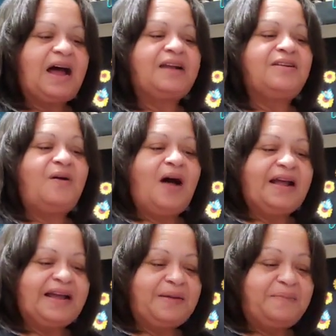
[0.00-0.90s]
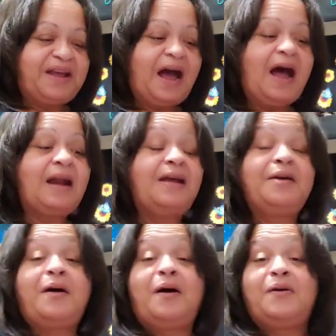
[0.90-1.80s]
I know I can be hot
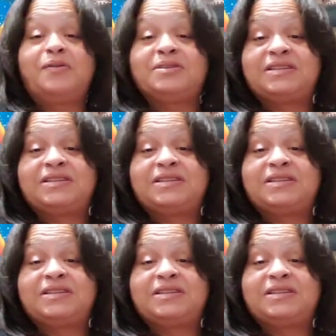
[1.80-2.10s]
and cold.